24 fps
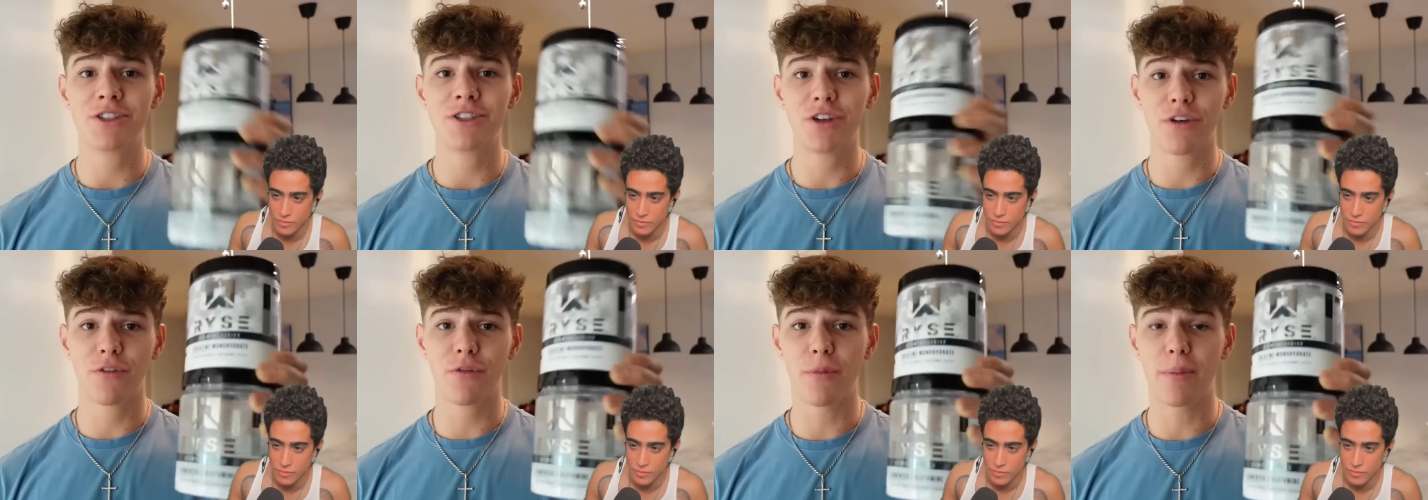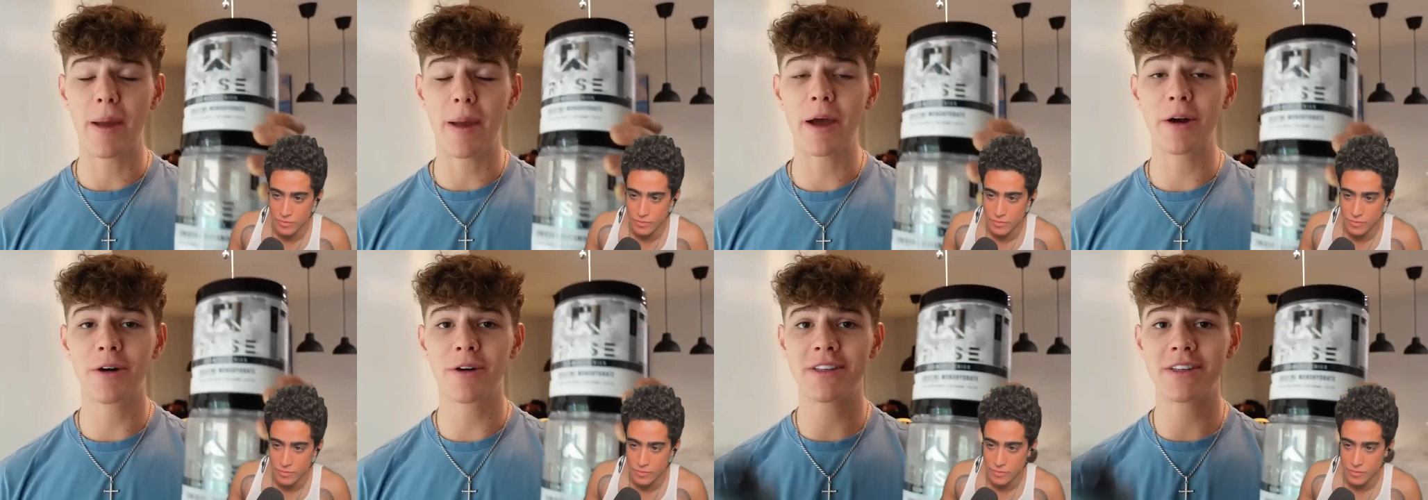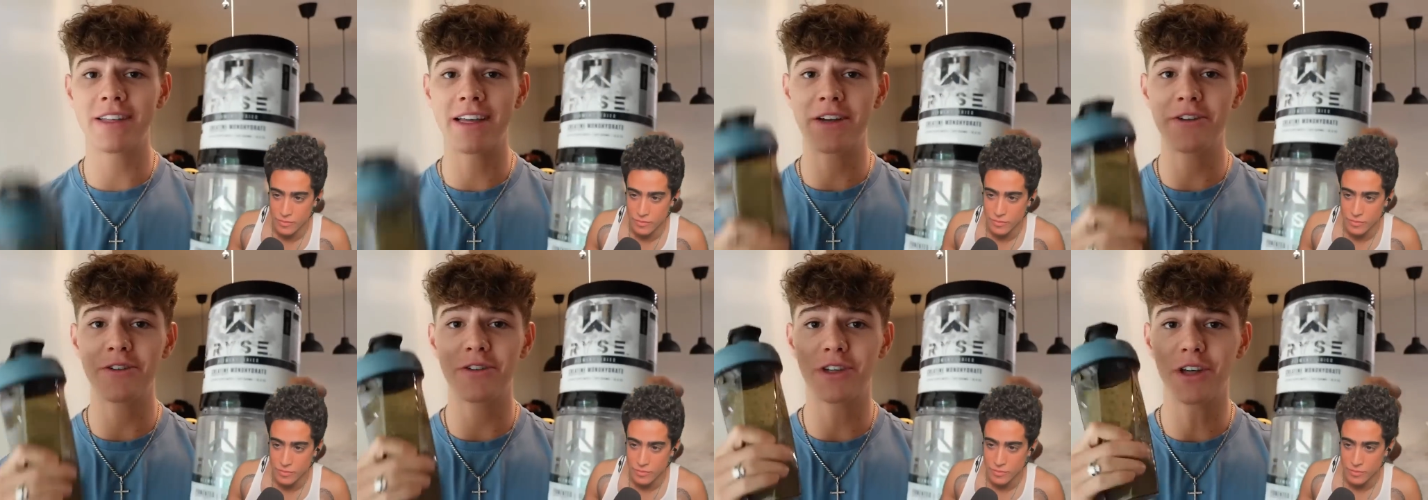Speaker 1: So for powders that
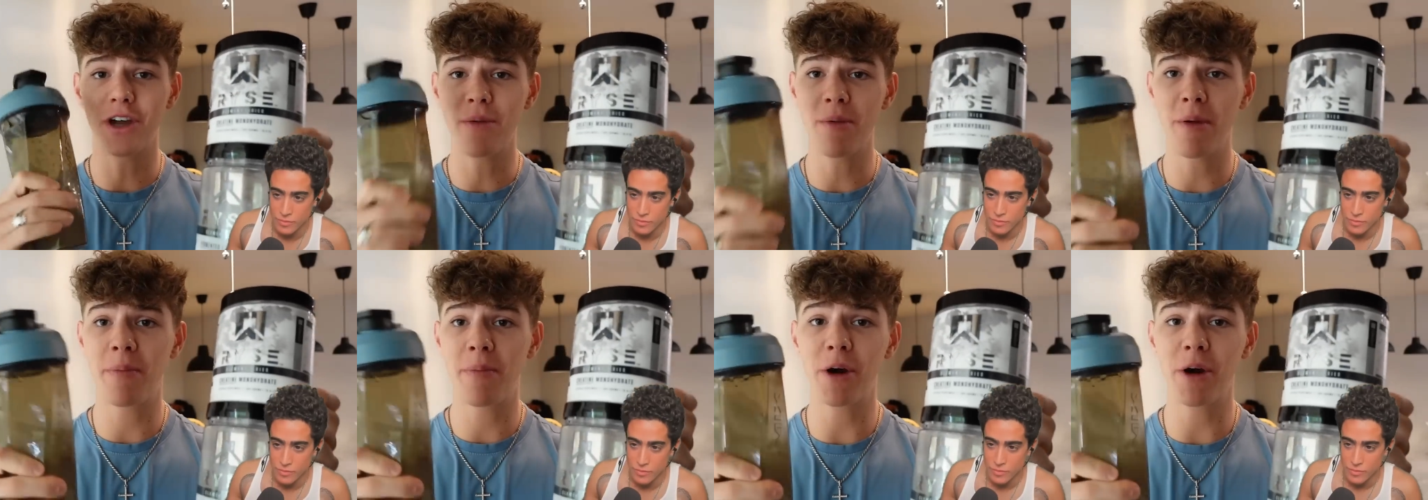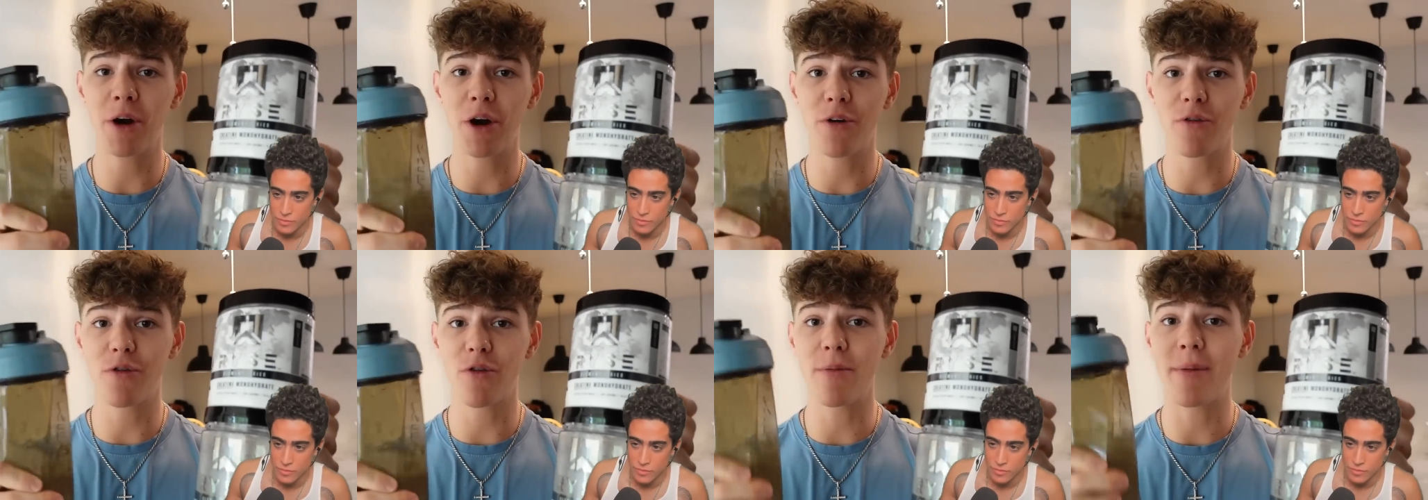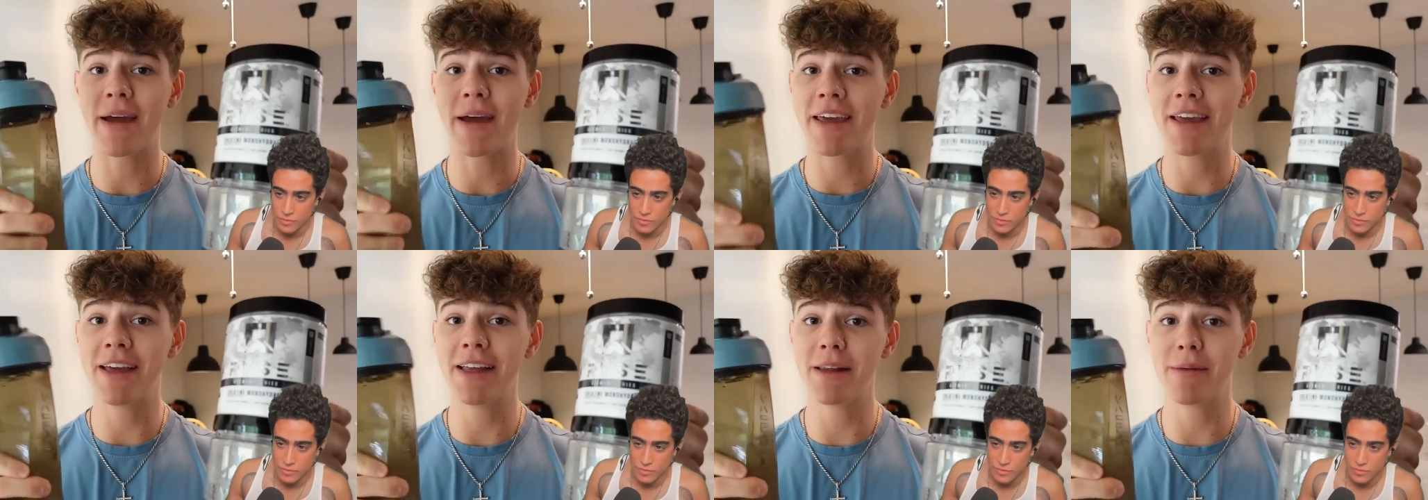you saw me put over my
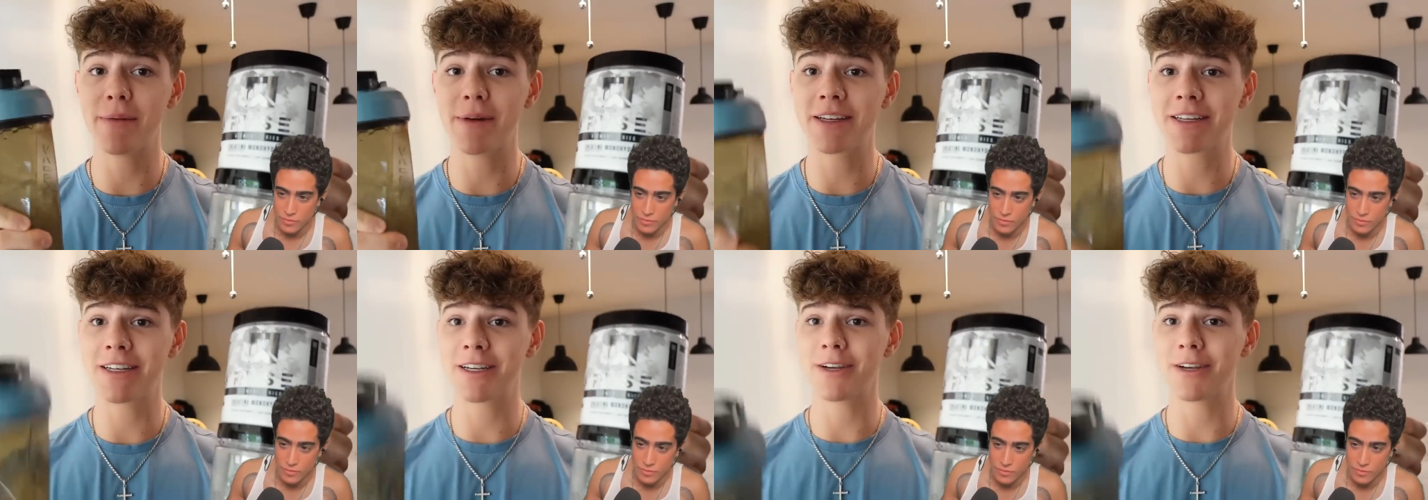Helix